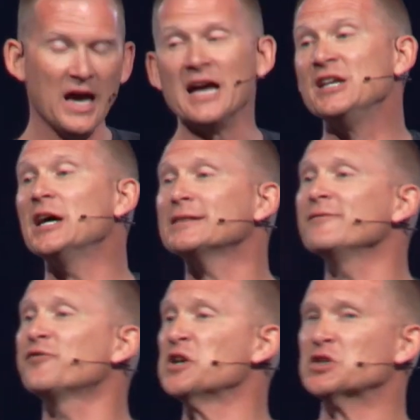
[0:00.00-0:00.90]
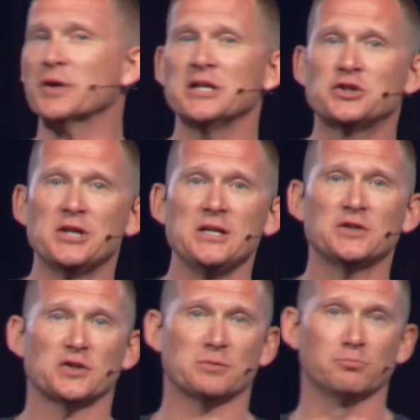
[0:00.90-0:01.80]
And nothing frustrated
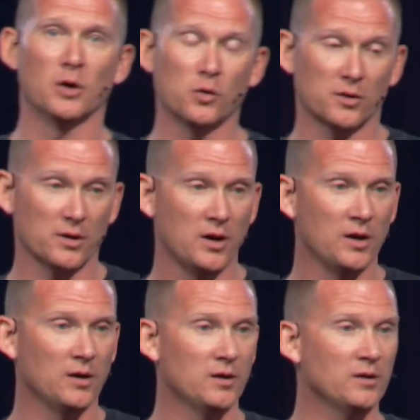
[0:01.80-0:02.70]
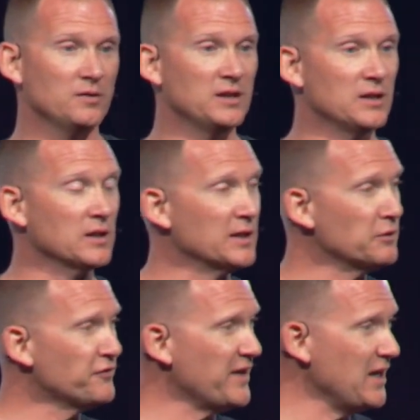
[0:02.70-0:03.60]
Jesus more than little
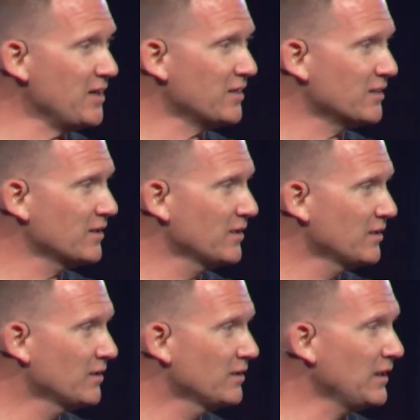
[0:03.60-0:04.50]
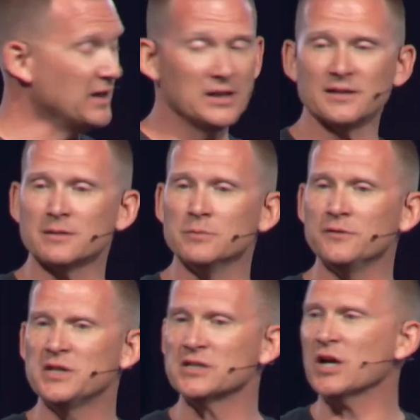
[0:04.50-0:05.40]
faith, and nothing
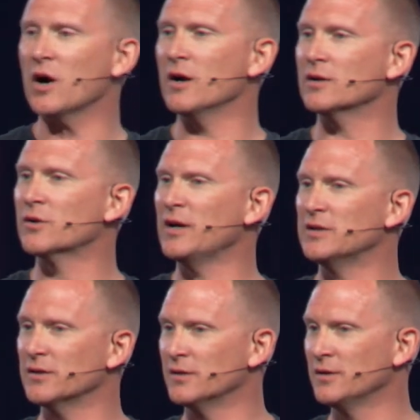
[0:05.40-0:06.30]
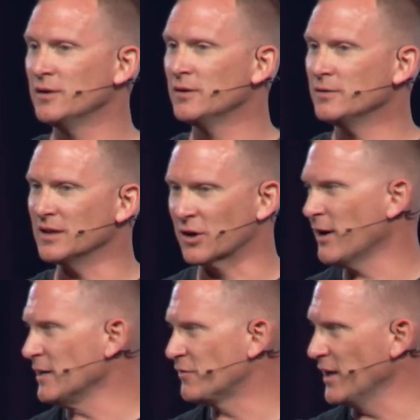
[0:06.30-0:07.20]
moved his heart greater than
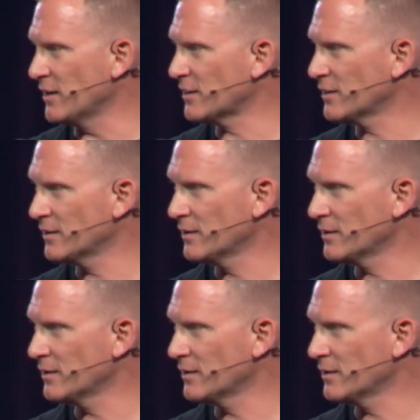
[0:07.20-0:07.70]
great faith.